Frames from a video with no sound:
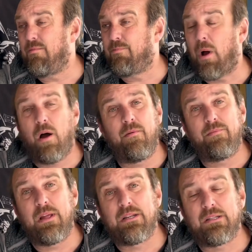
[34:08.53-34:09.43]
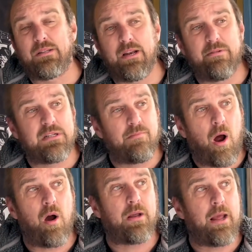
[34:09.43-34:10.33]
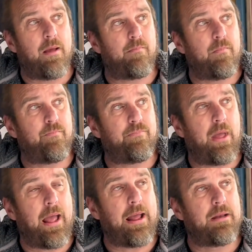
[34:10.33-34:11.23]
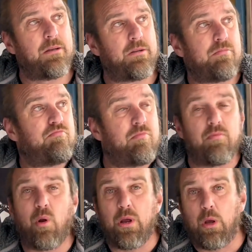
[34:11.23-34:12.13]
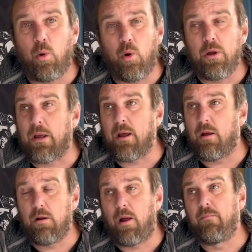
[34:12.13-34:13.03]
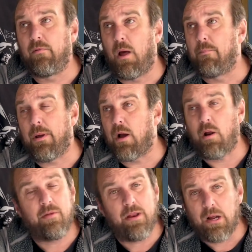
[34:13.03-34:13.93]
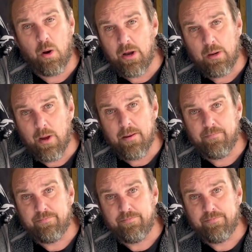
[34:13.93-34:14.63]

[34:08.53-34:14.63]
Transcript: but there's there is a market. And like it or like it, lump, lump it. I don't think they're going anywhere.